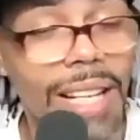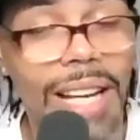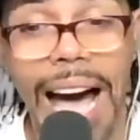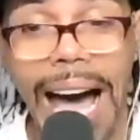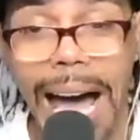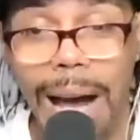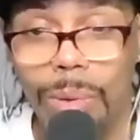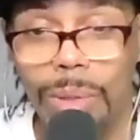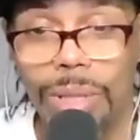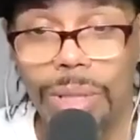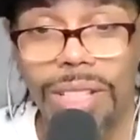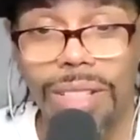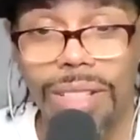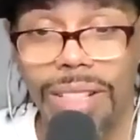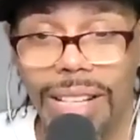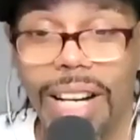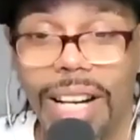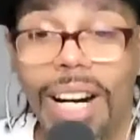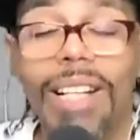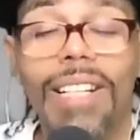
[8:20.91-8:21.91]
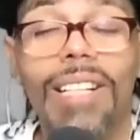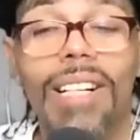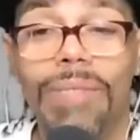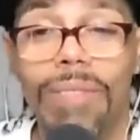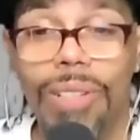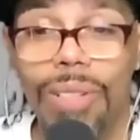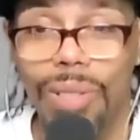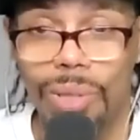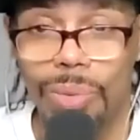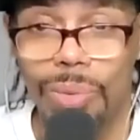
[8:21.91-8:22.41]
I was the color of
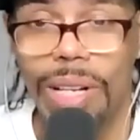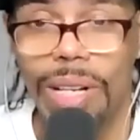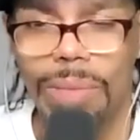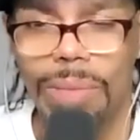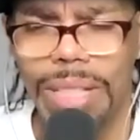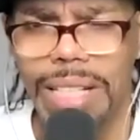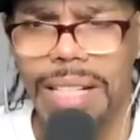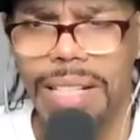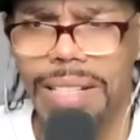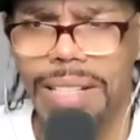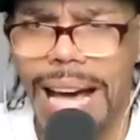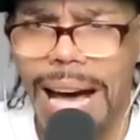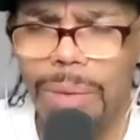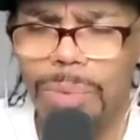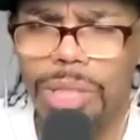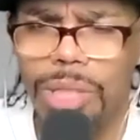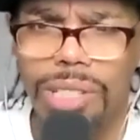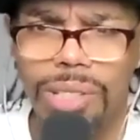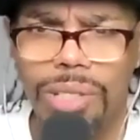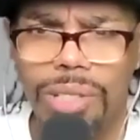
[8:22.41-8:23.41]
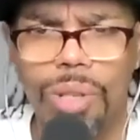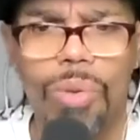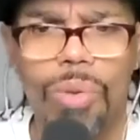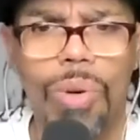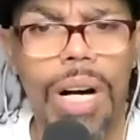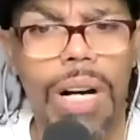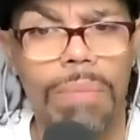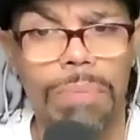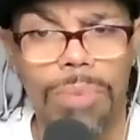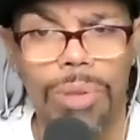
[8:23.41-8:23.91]
her sweater because I was just so
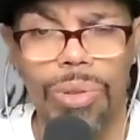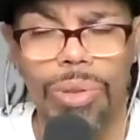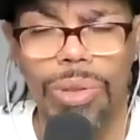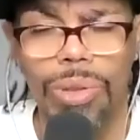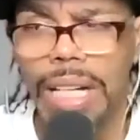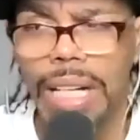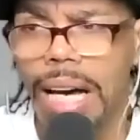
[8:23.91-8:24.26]
humbled.